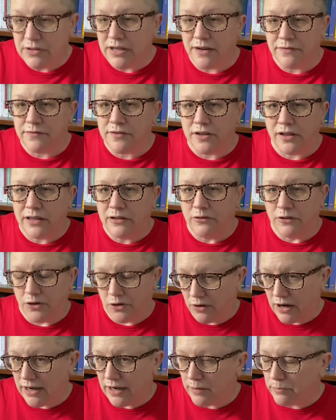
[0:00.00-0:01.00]
definitely
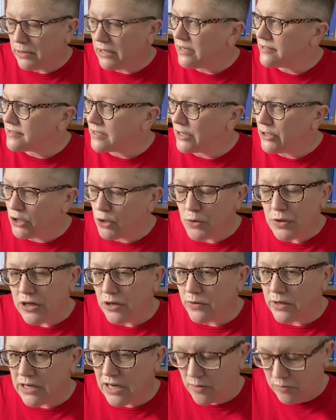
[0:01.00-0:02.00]
regret it, because I know there
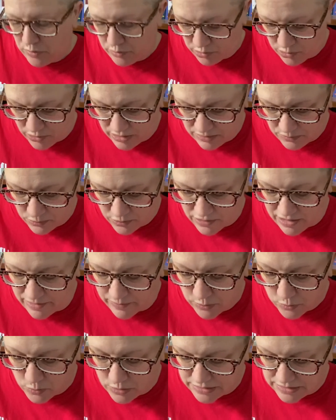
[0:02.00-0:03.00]
would come a point where I
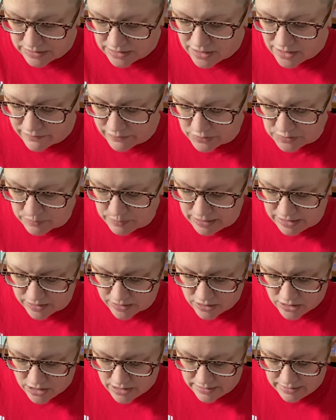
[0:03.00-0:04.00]
would want the covers
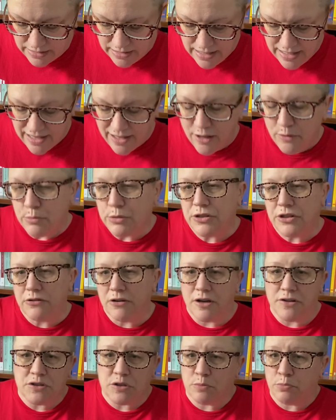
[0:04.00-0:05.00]
back on. But they're
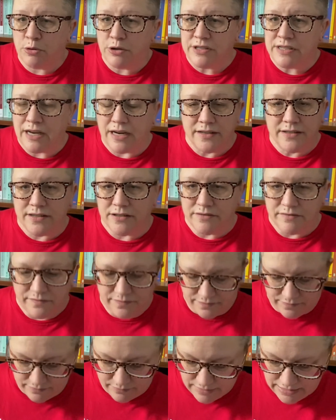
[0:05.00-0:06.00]
also
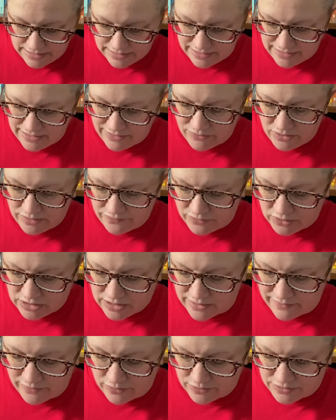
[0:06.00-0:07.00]
protective. And even if a
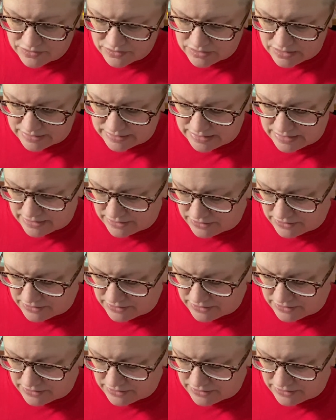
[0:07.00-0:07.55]
cover is not that